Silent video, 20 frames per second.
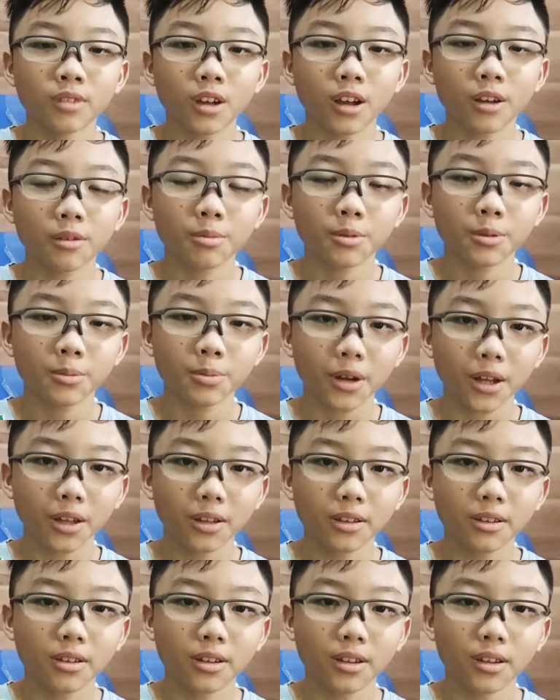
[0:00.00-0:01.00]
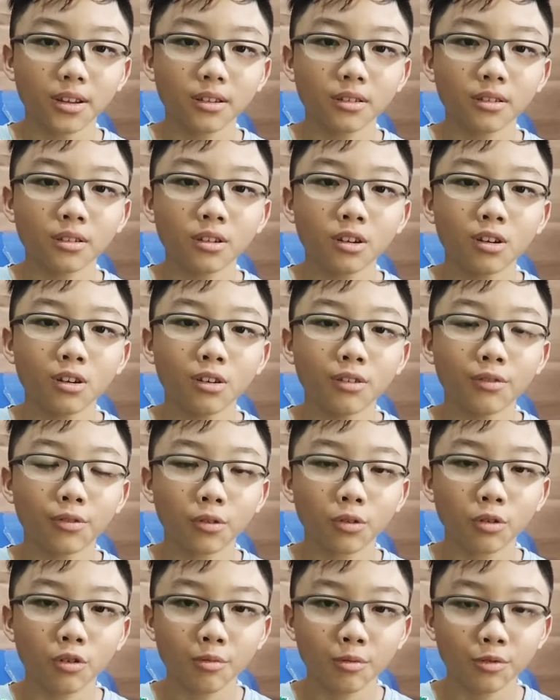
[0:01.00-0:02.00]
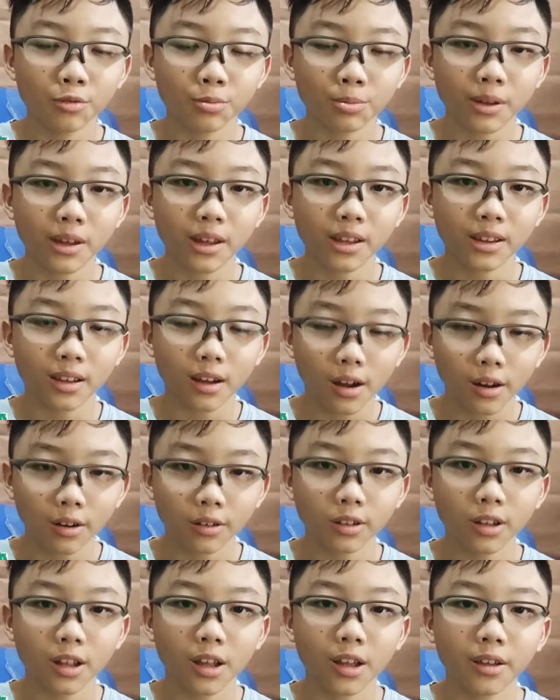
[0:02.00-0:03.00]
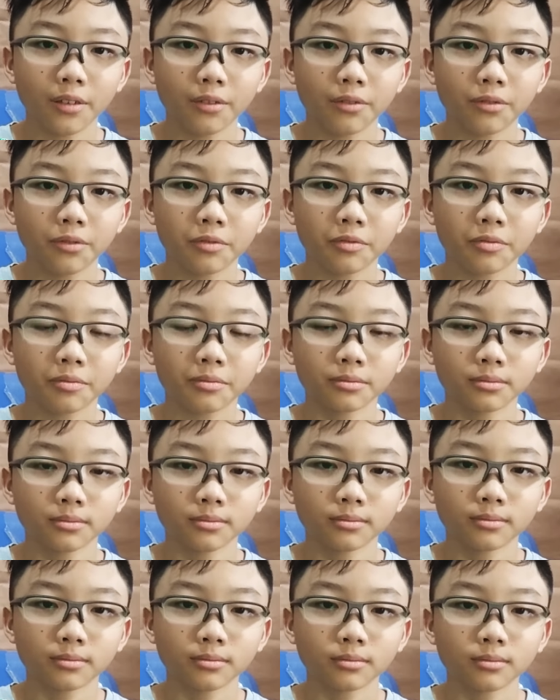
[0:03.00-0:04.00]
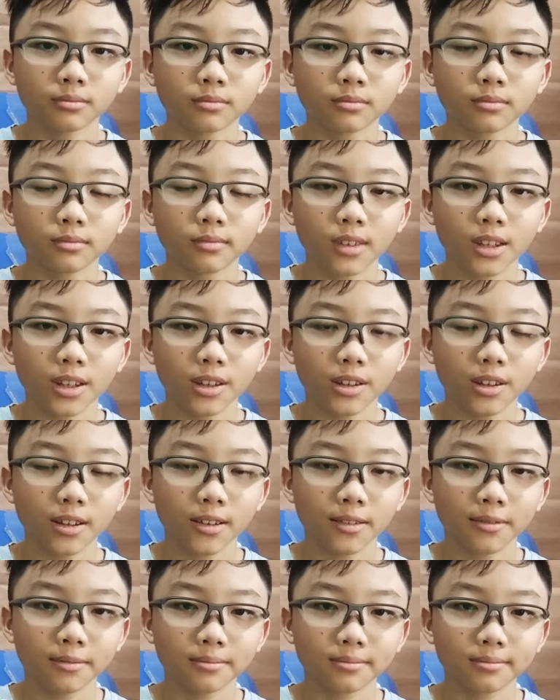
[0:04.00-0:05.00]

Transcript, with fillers: I've been practicing for almost my entire life, he said.